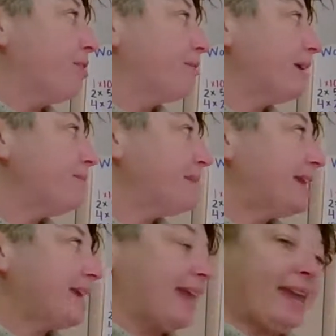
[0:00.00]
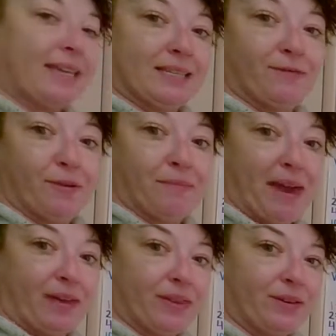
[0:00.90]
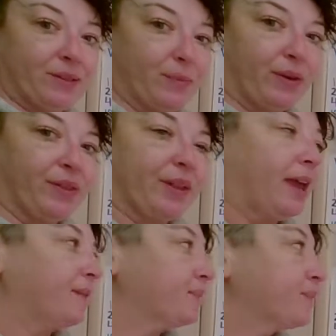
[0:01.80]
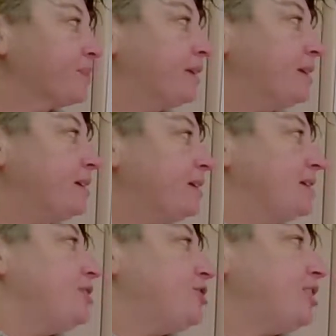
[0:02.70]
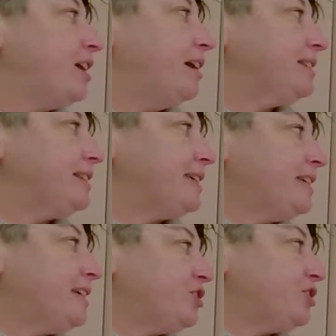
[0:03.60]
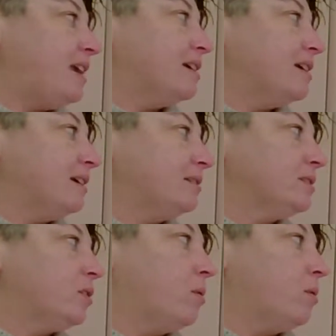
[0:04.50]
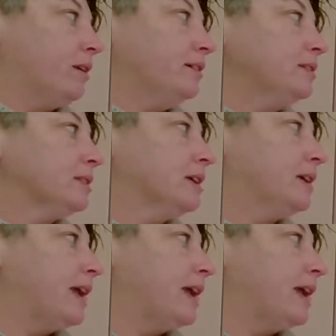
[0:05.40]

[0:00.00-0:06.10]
3 mini cakes for Matthew's birthday. She cuts each cake into quarters